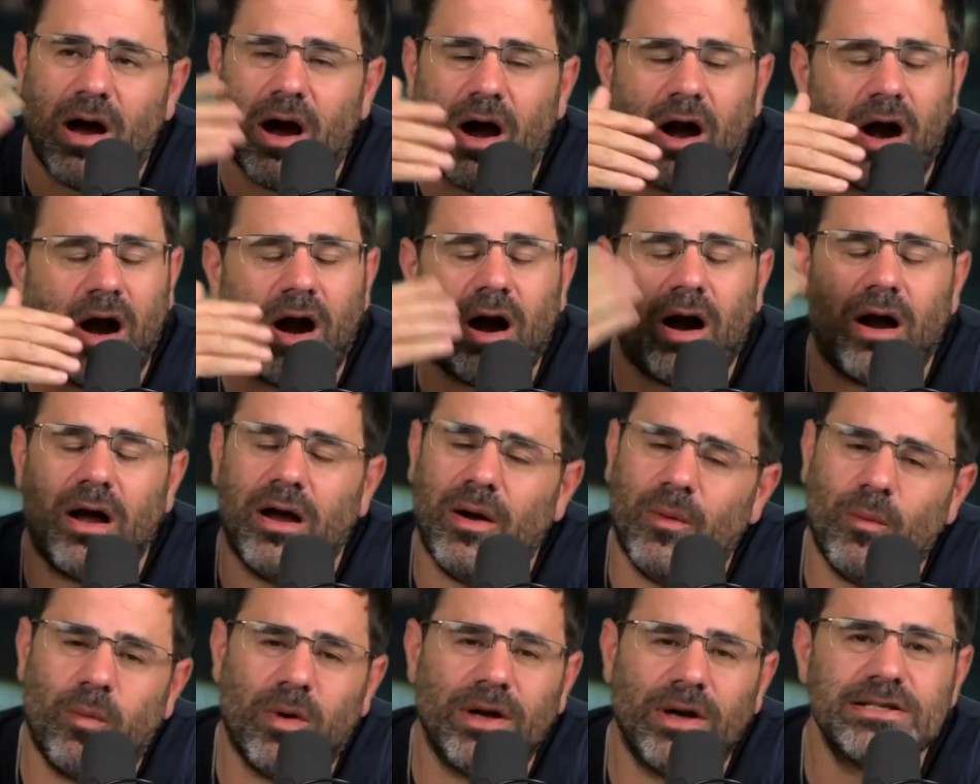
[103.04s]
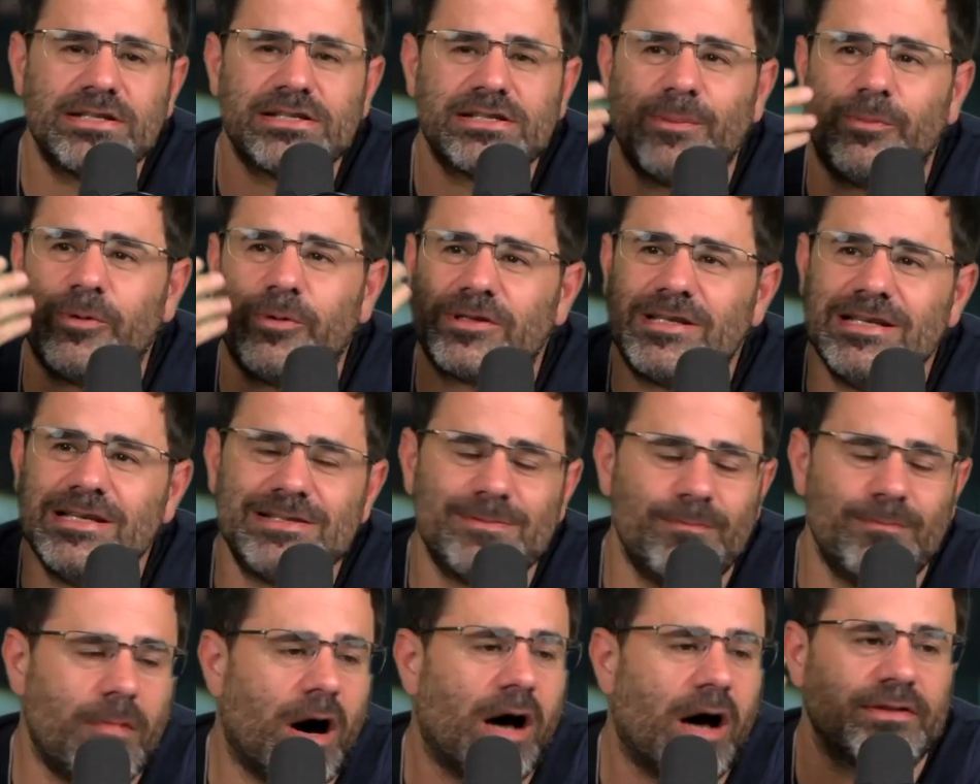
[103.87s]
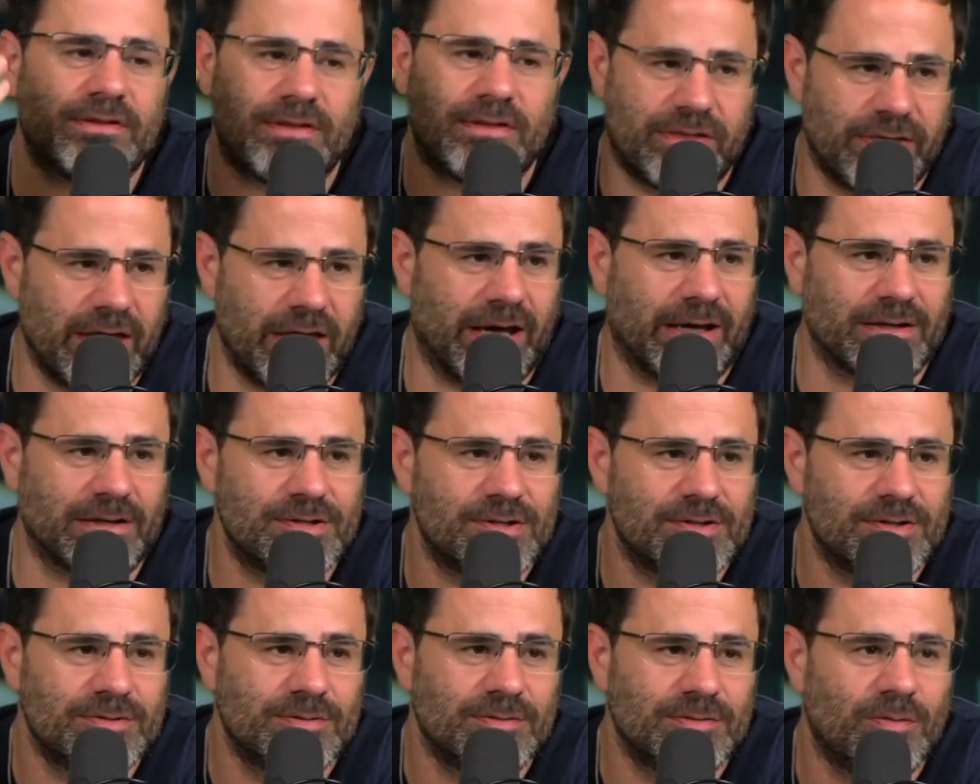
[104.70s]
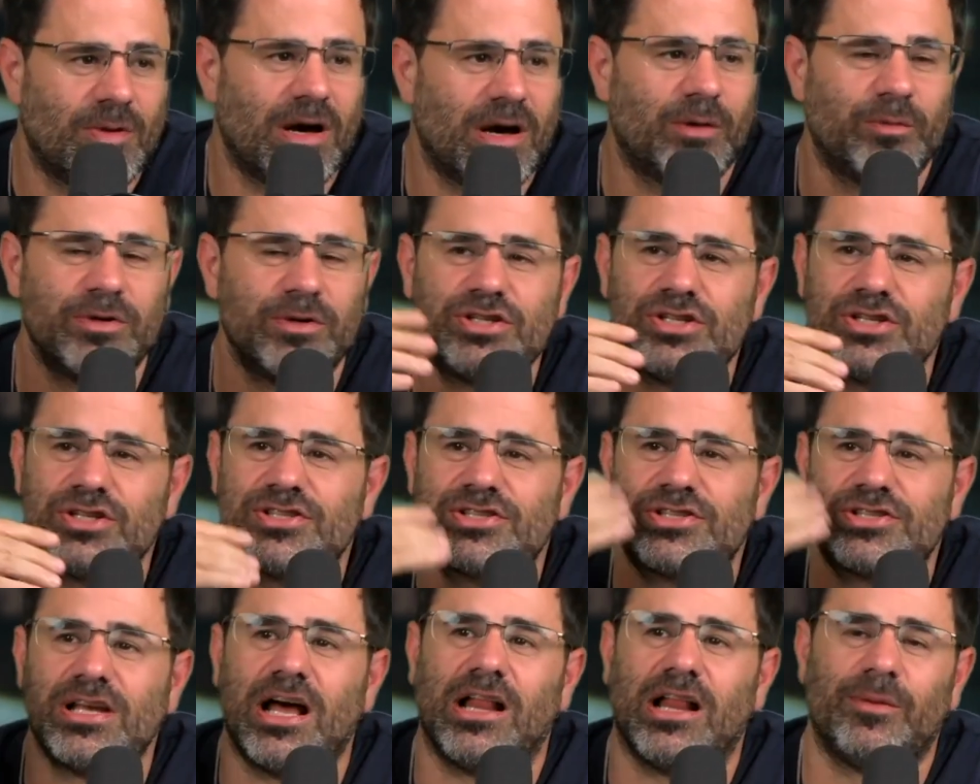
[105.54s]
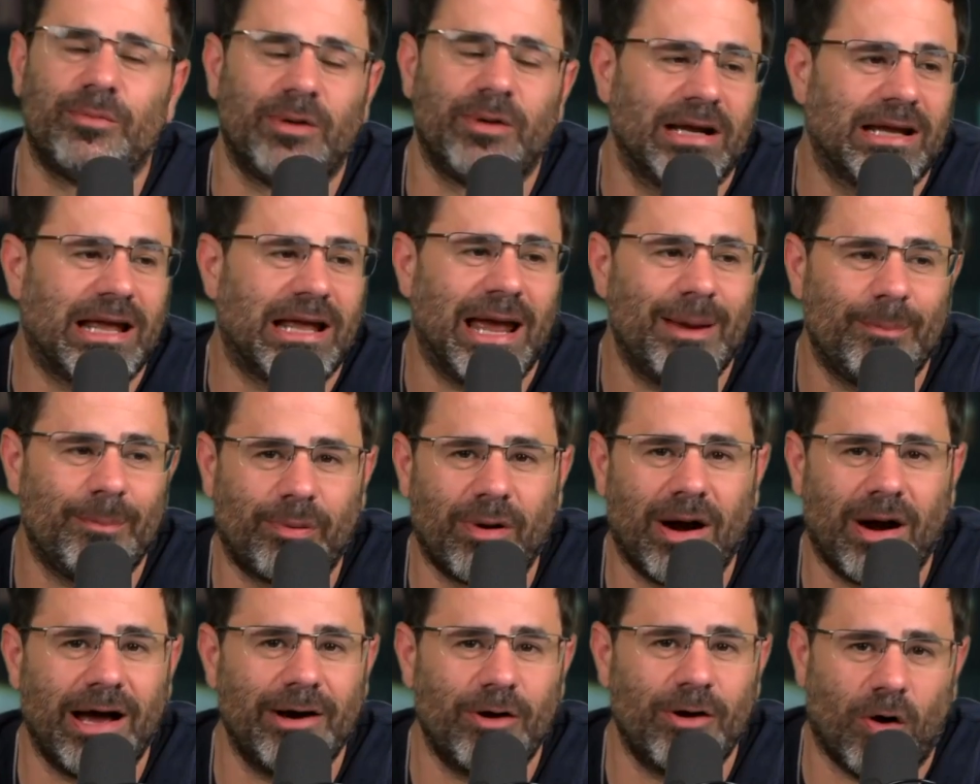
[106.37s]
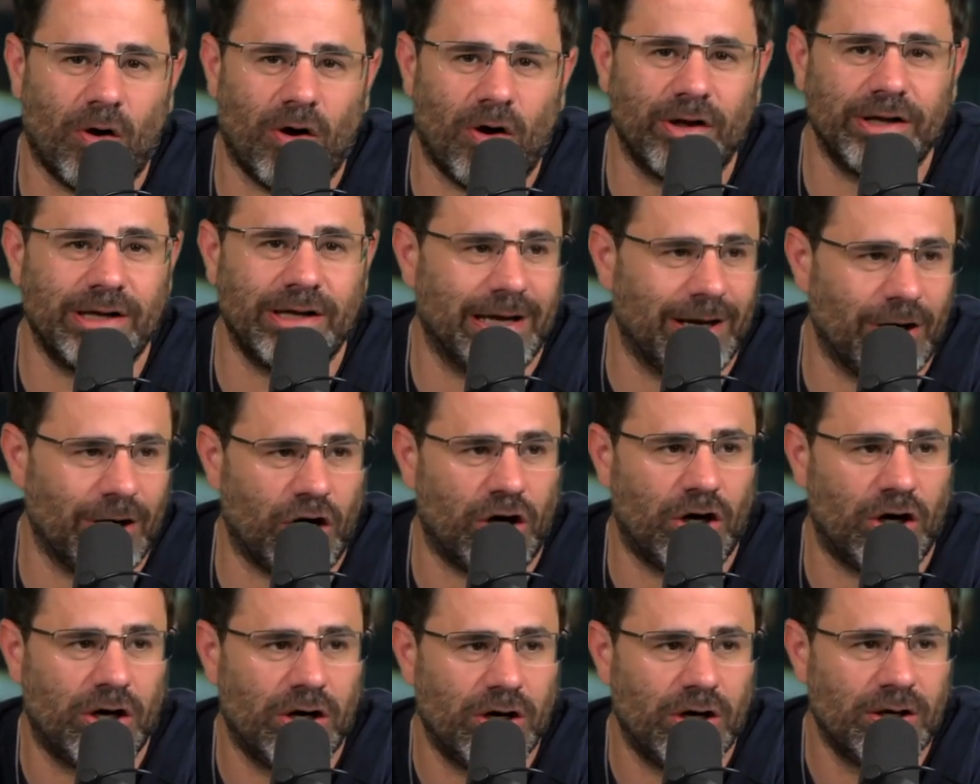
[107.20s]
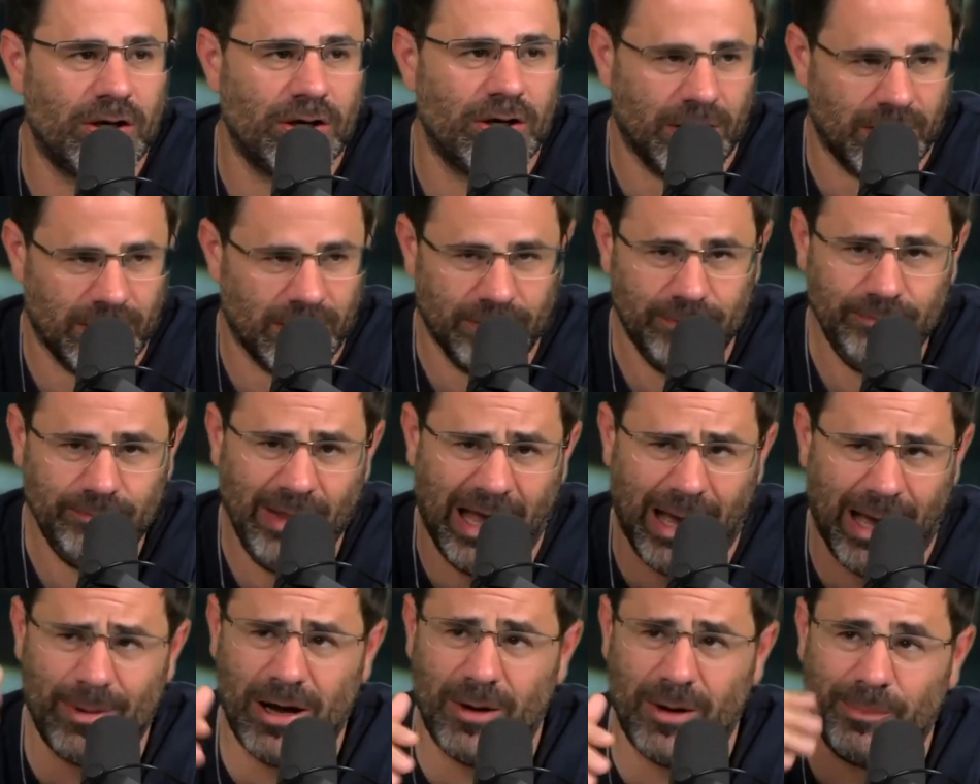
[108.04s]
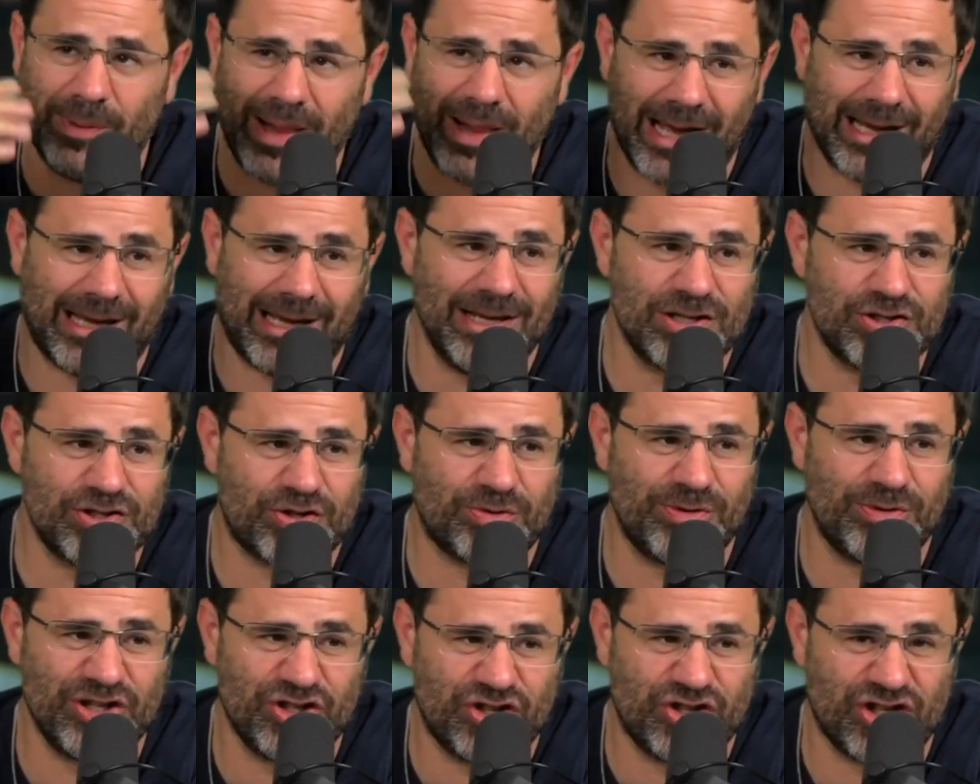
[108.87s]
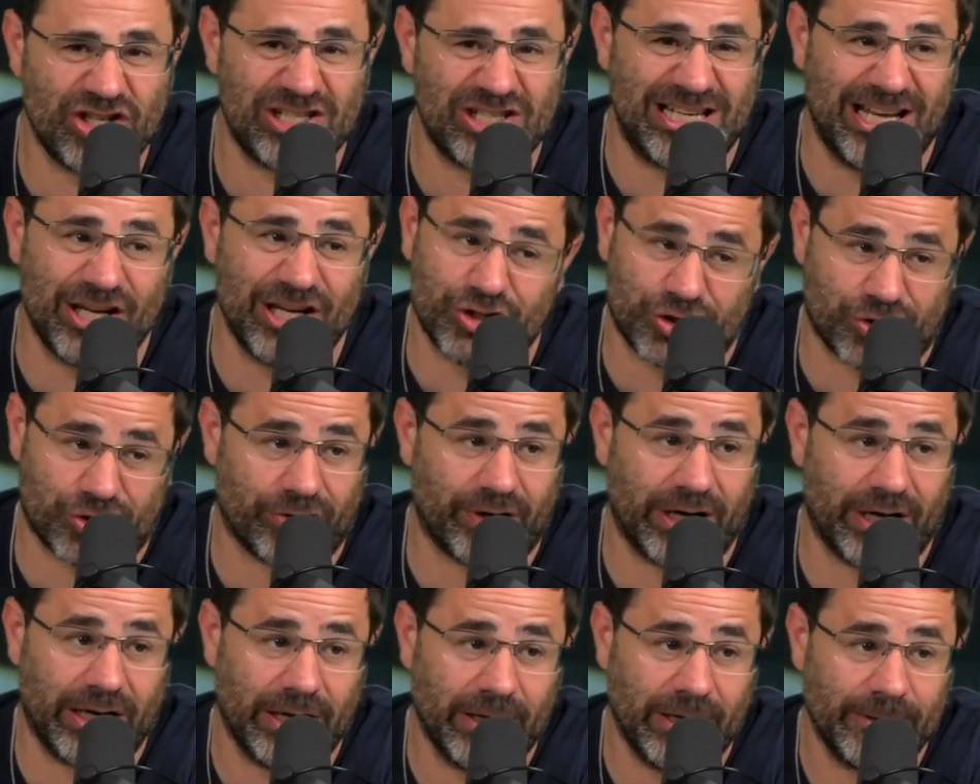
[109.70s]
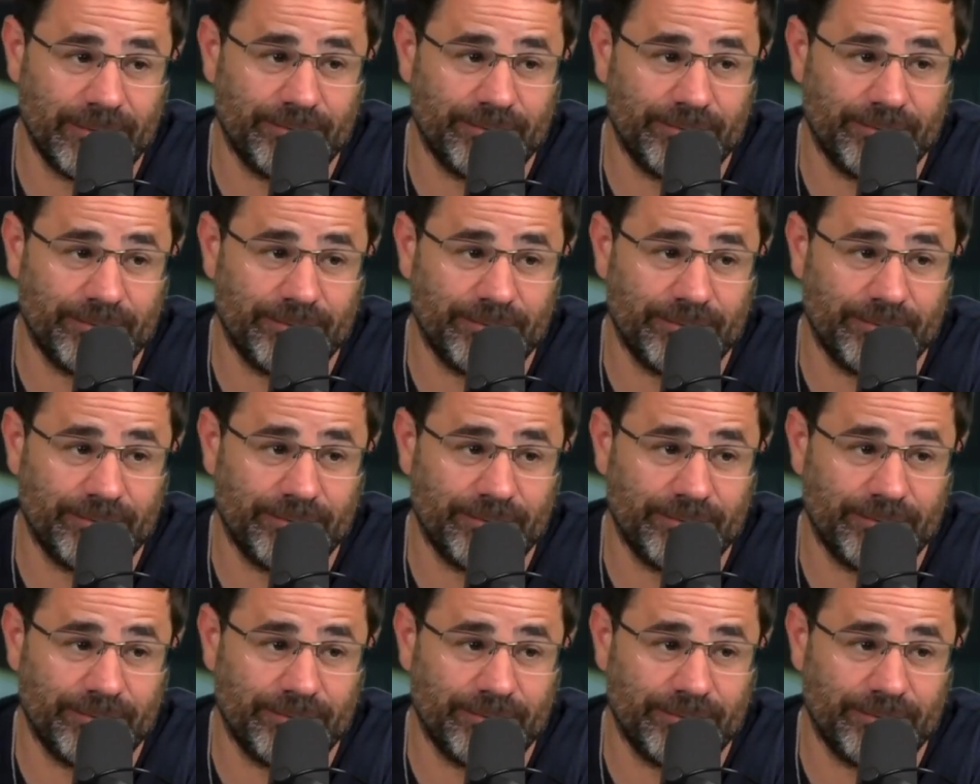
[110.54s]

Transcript: Uh, what is up with these month things? Why don't we just celebrate Gay Pride all year? Nah, June, how about Black History is just history?